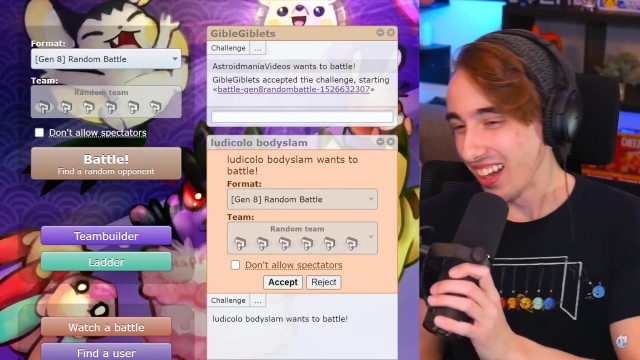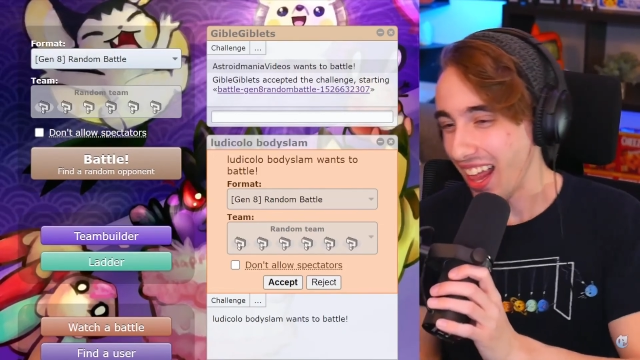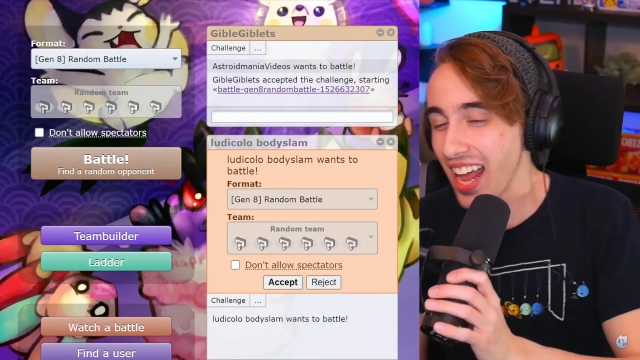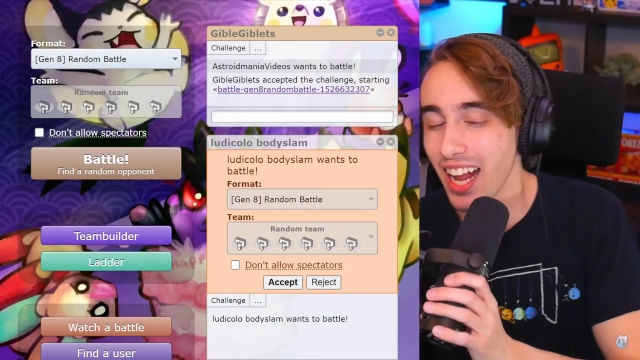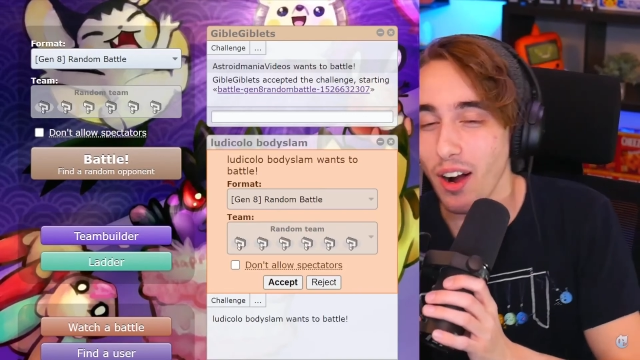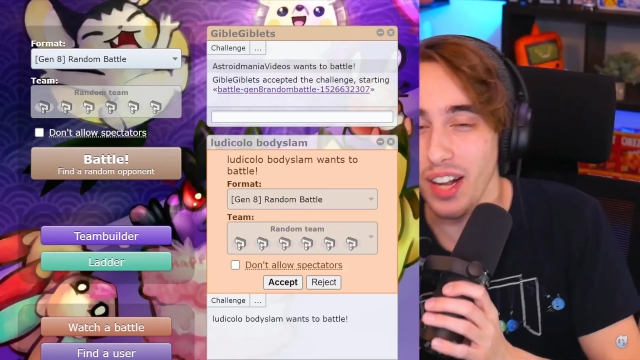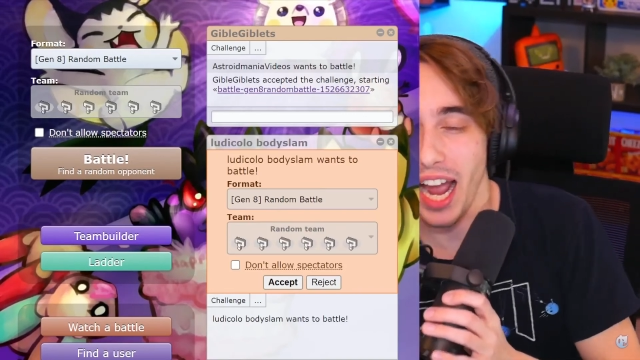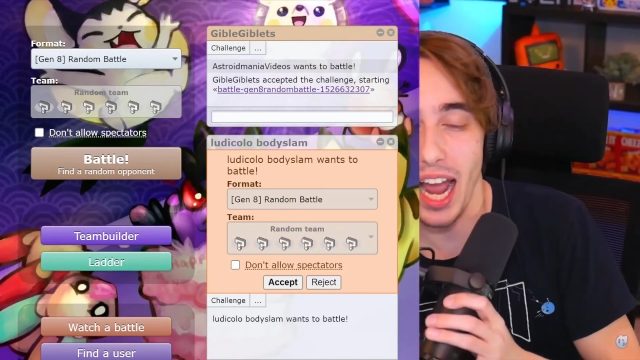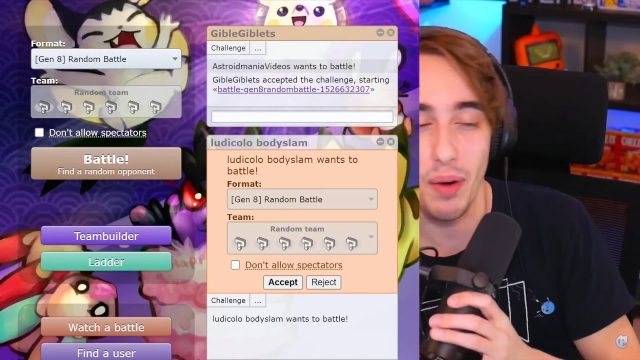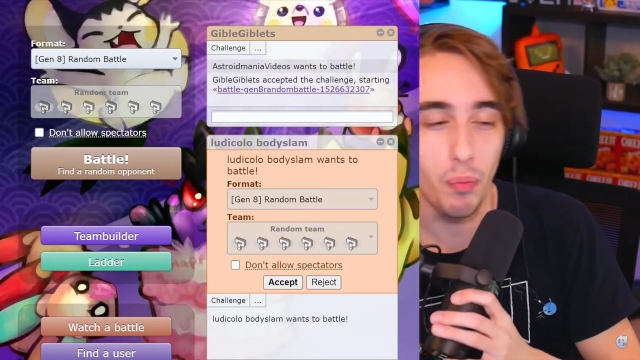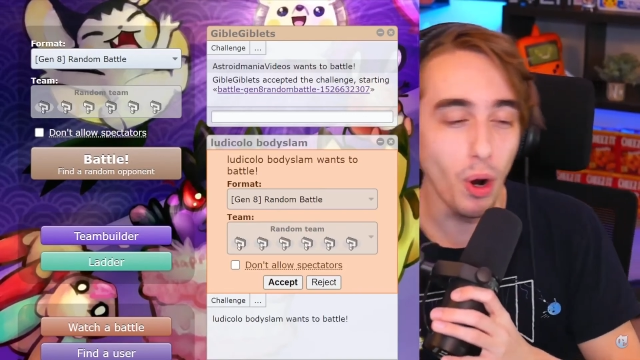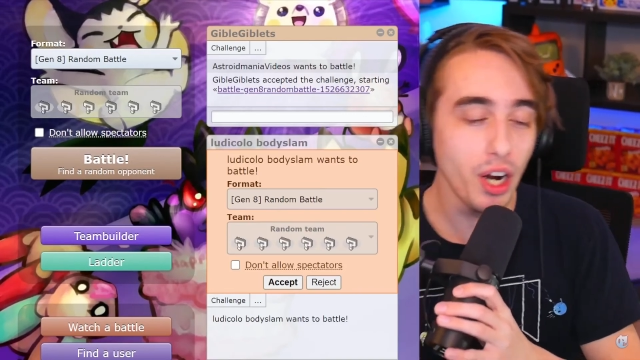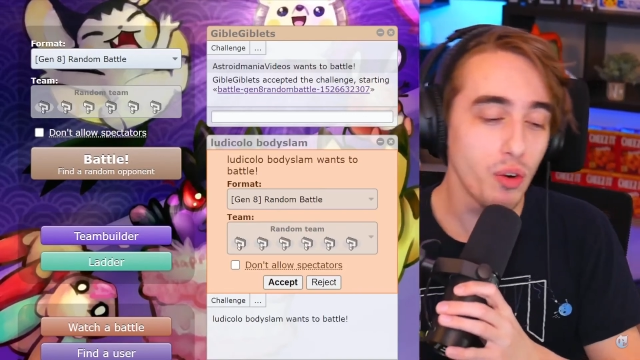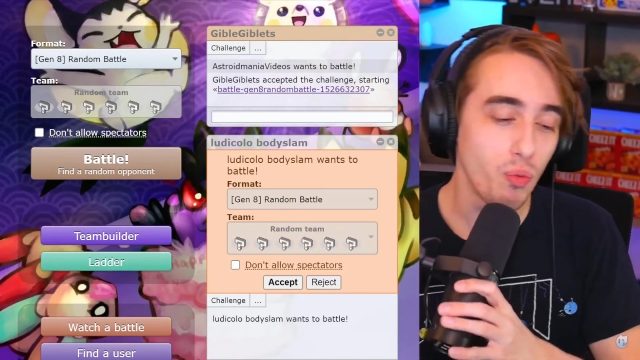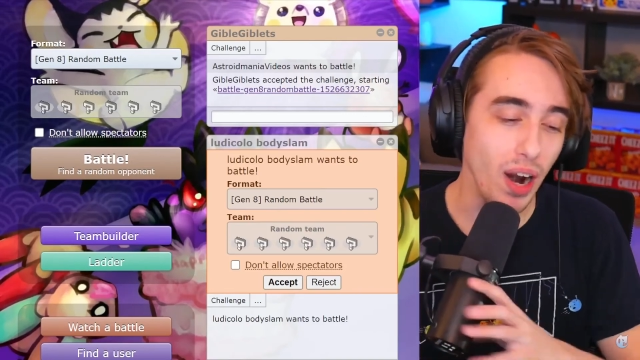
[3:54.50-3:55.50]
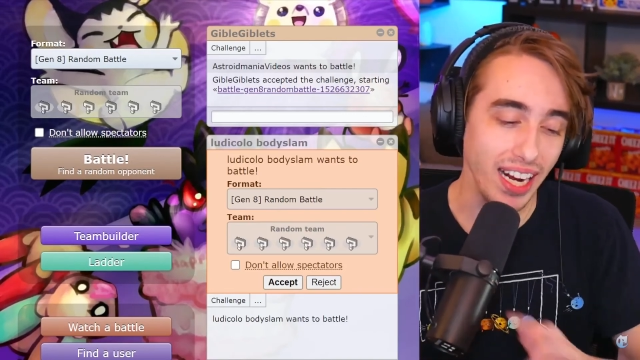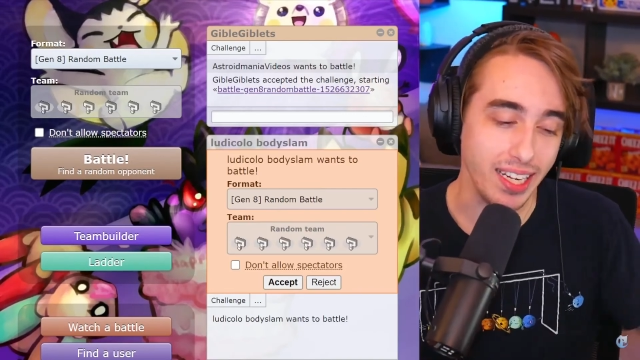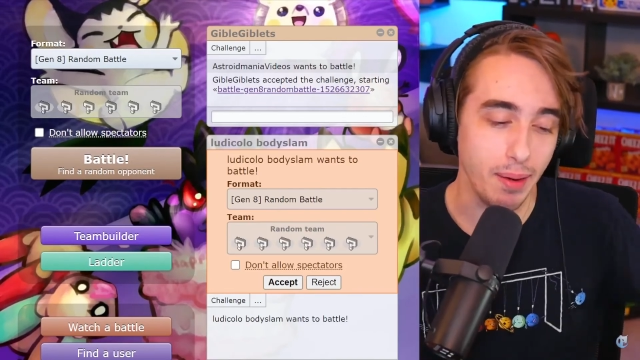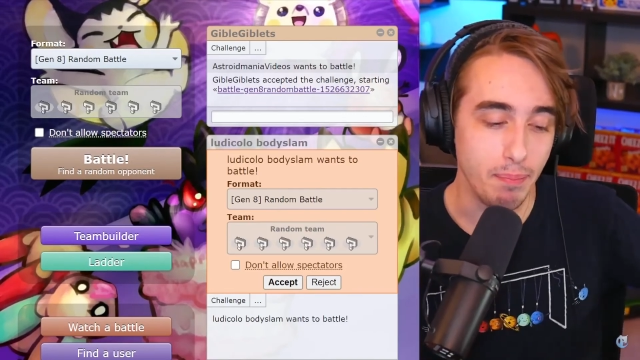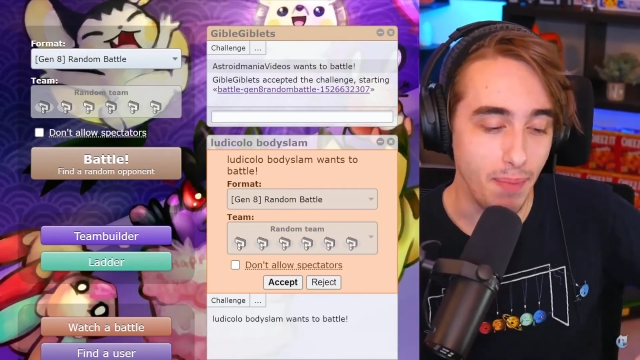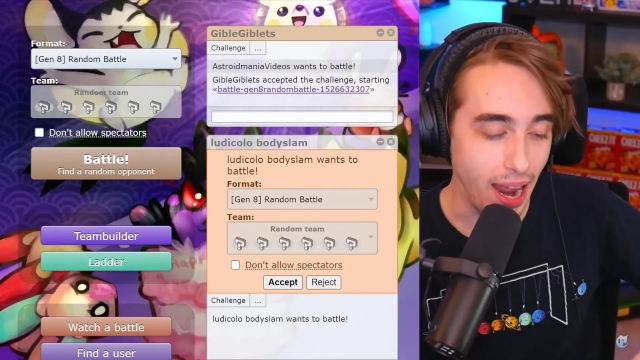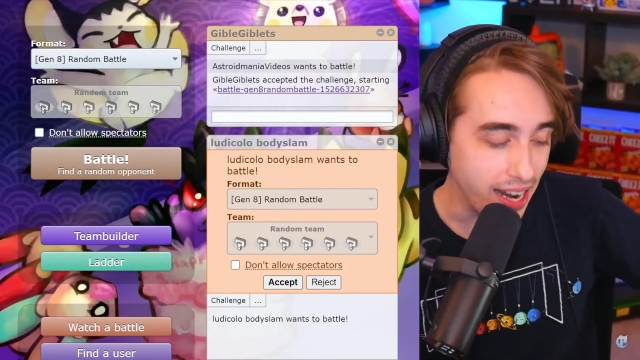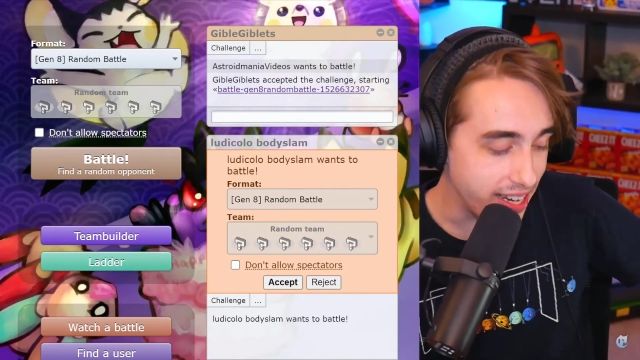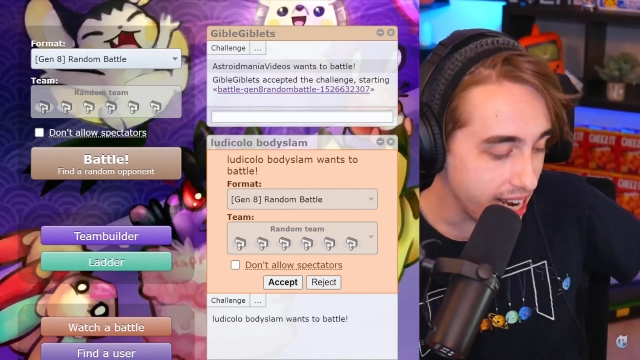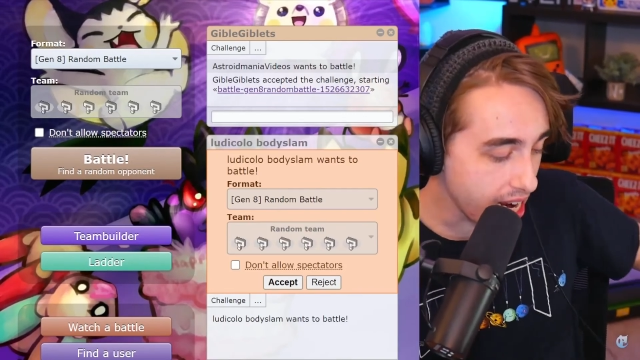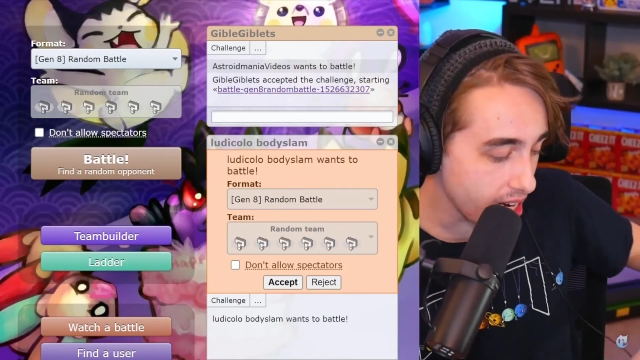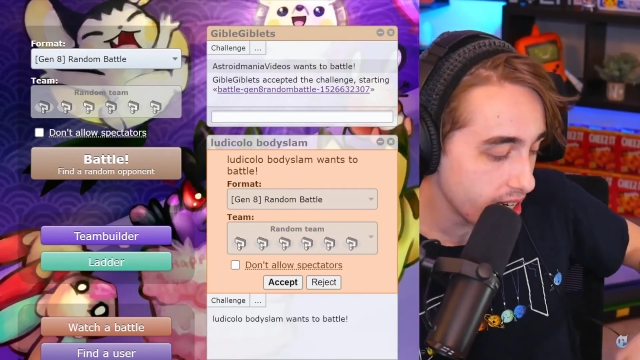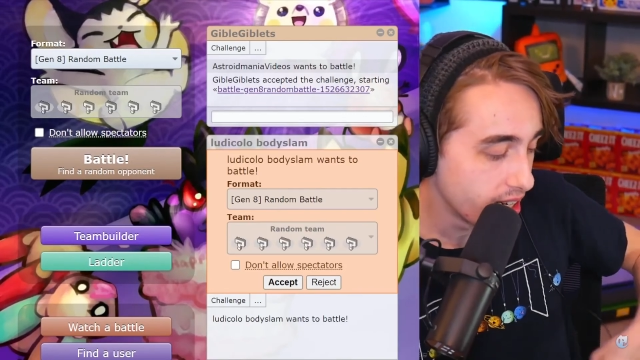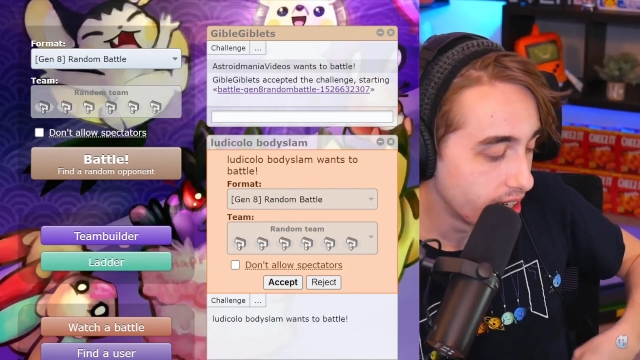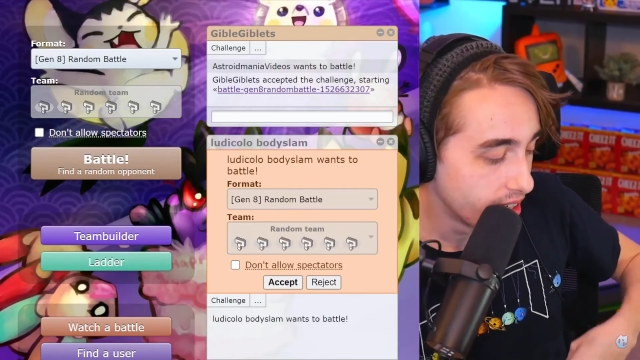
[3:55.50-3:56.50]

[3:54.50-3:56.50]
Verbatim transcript: like, okay, I wouldn't recommend it,